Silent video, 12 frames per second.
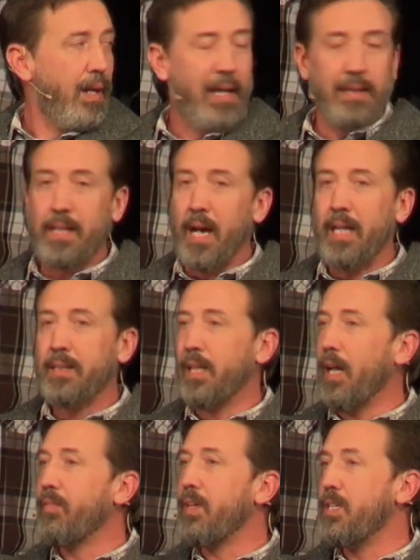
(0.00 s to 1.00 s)
And as God's
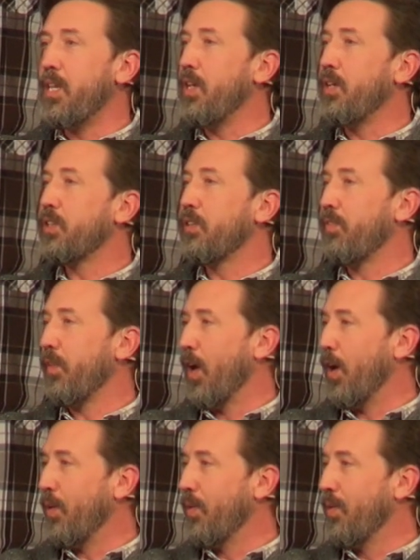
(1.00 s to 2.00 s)
love continues to
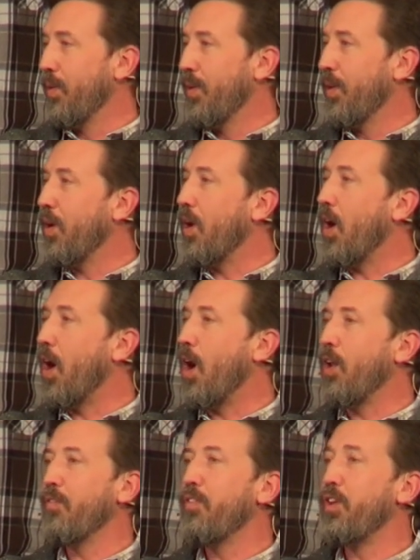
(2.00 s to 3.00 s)
flow,
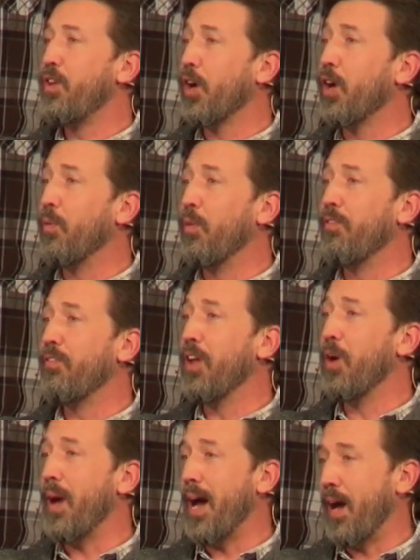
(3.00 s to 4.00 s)
all of the dirt will
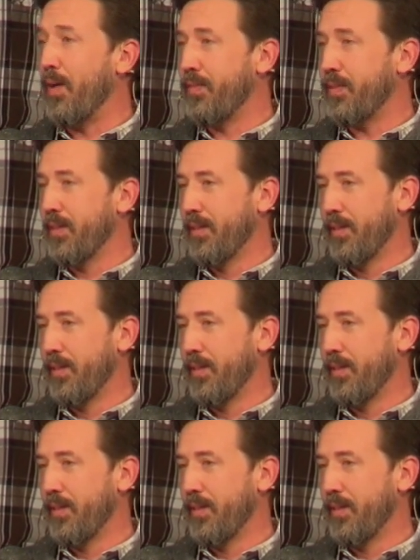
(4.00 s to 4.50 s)
flow out.